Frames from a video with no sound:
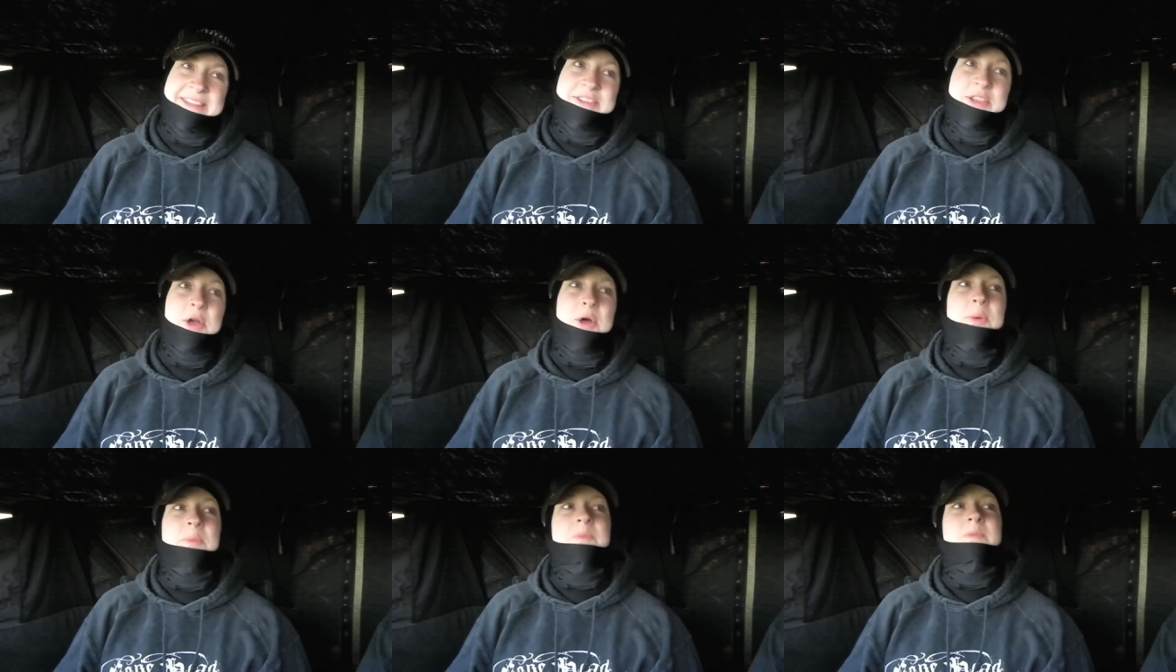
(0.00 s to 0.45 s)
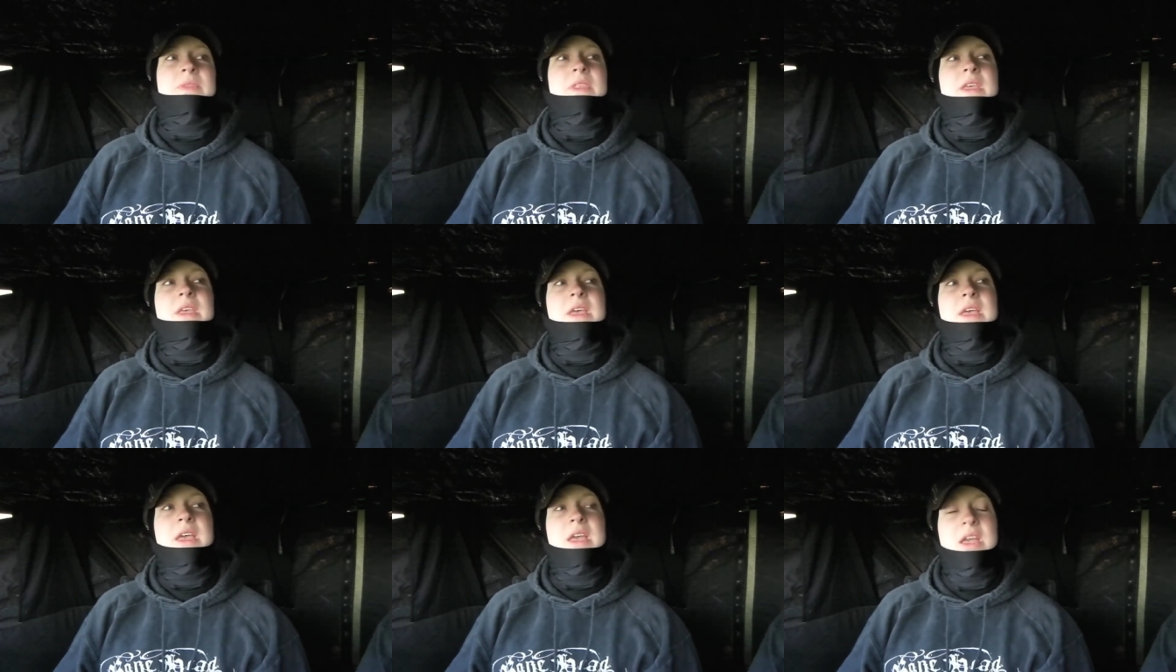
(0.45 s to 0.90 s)
So
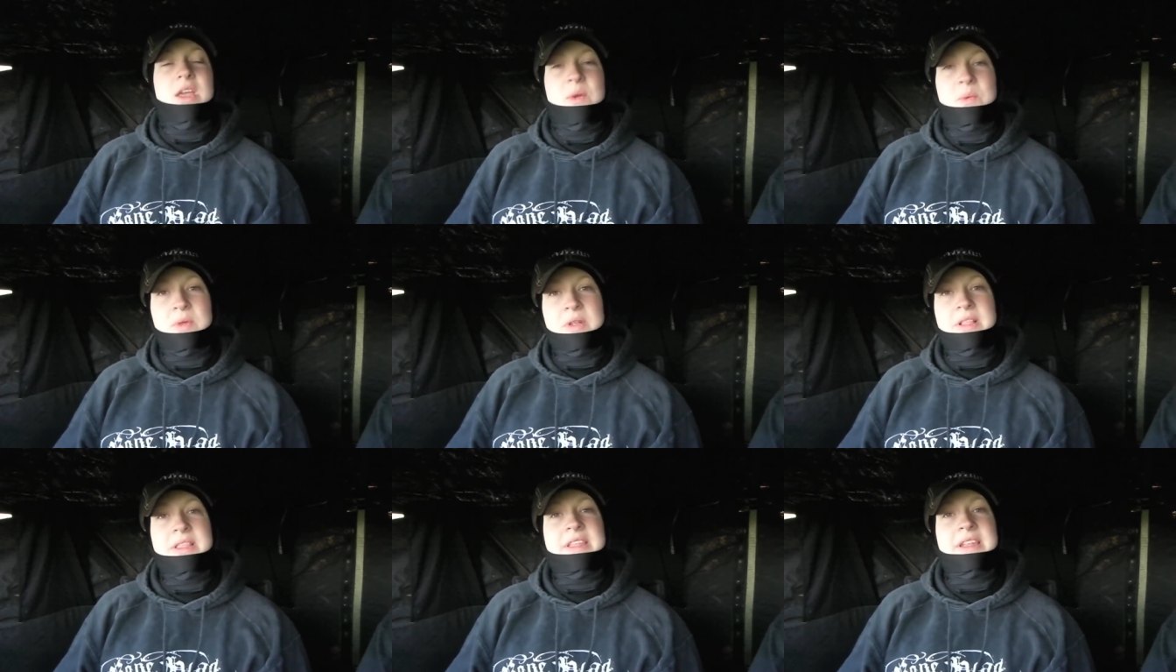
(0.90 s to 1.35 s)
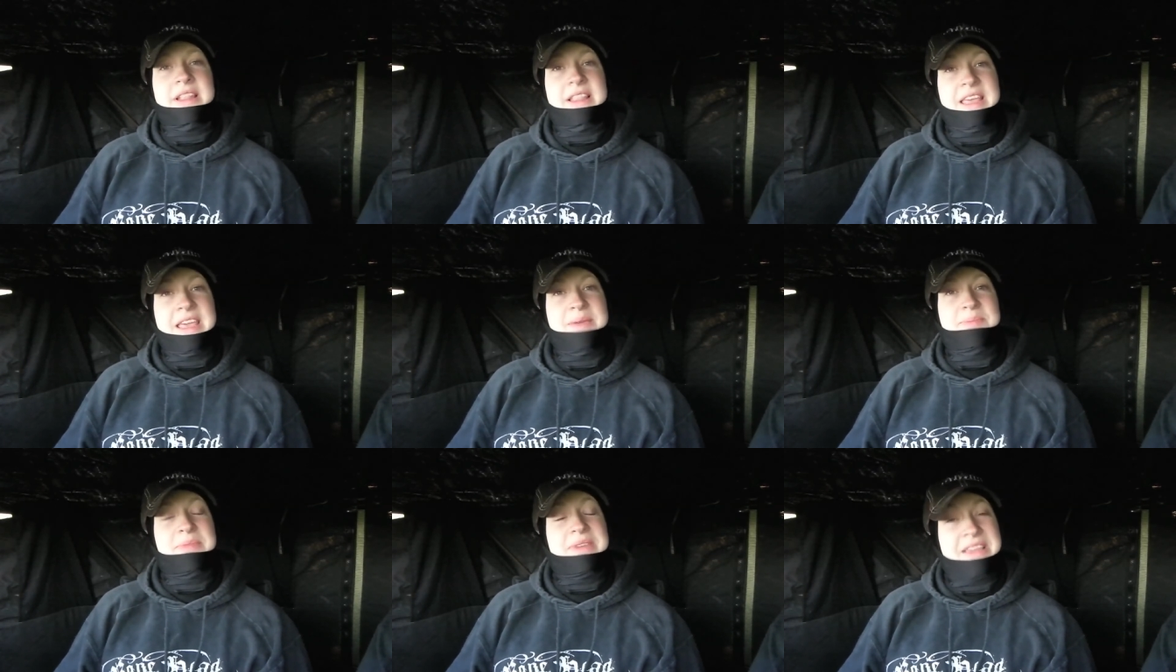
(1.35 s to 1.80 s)
we're a little
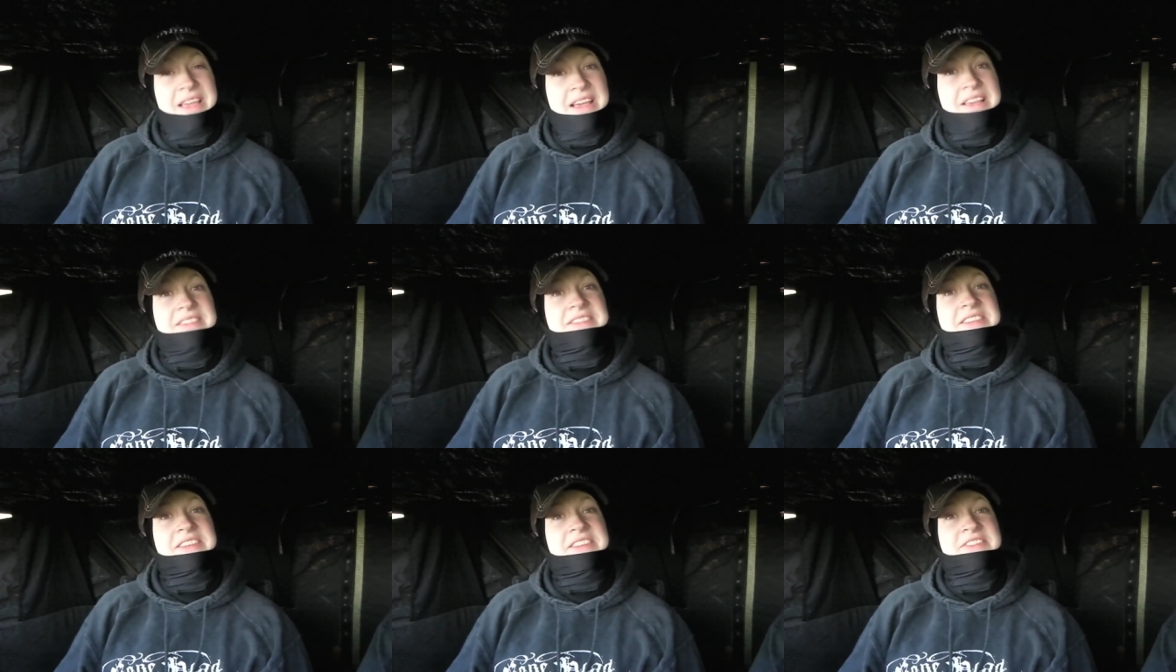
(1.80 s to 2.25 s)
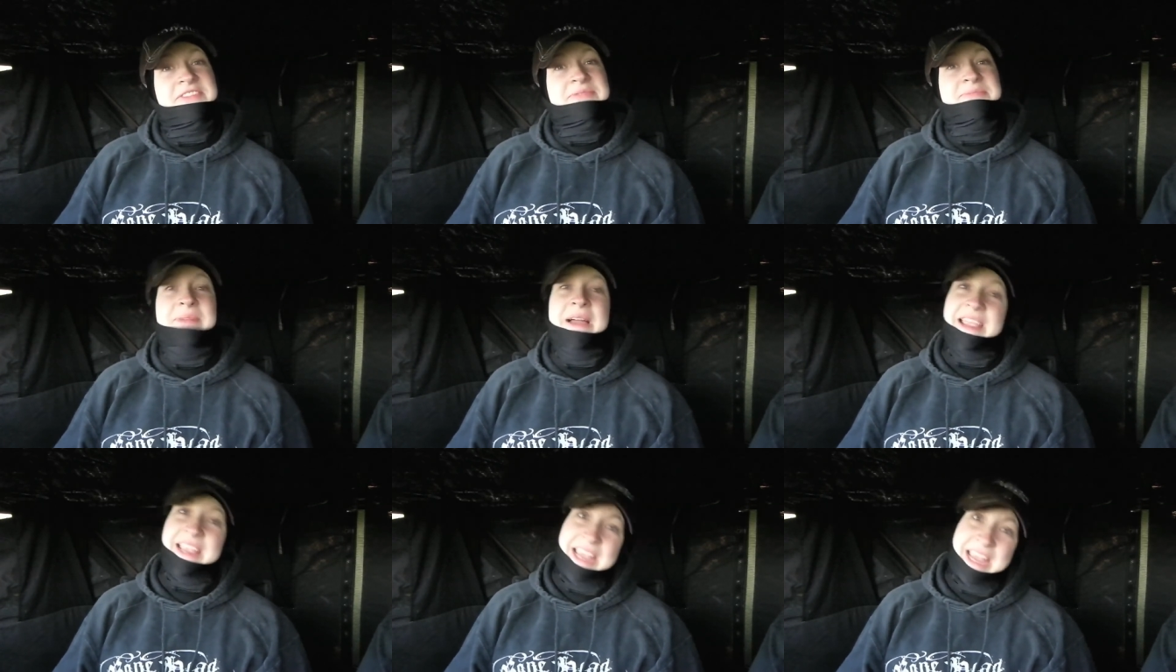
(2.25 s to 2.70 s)
late because of
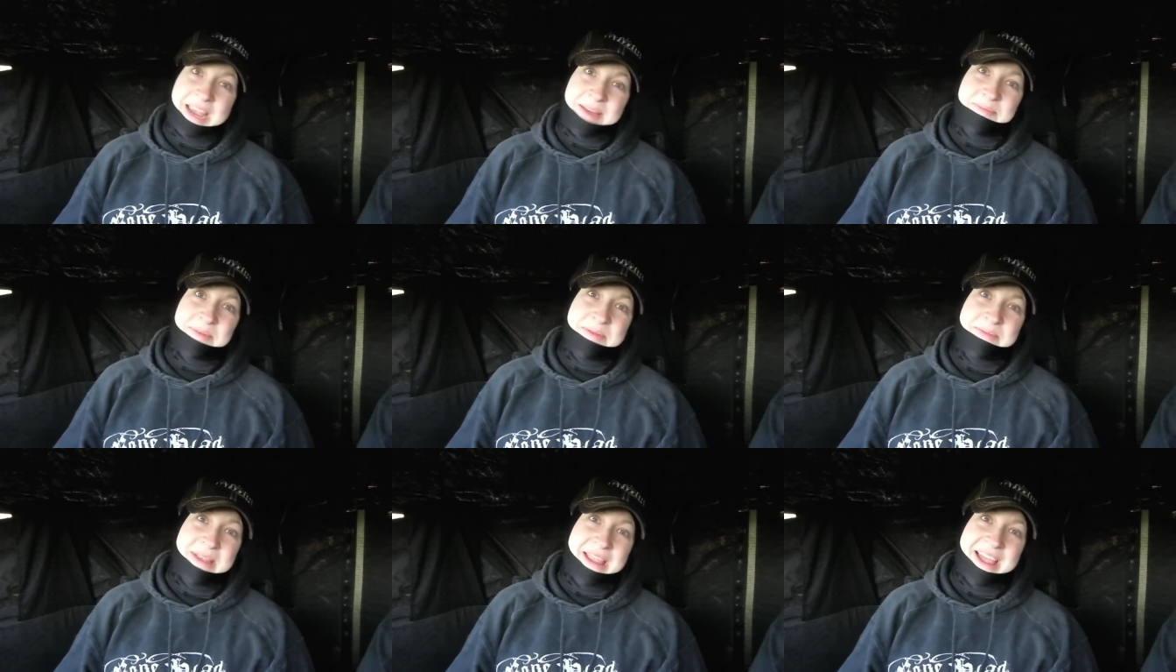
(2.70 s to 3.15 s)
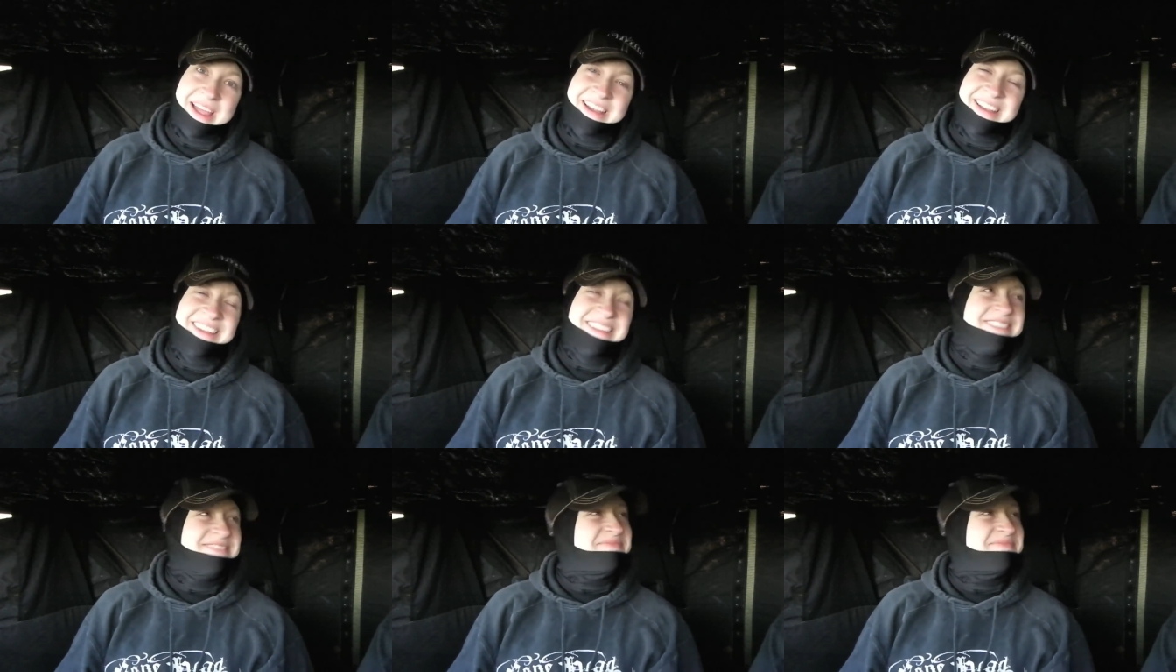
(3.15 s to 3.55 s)
my cameraman.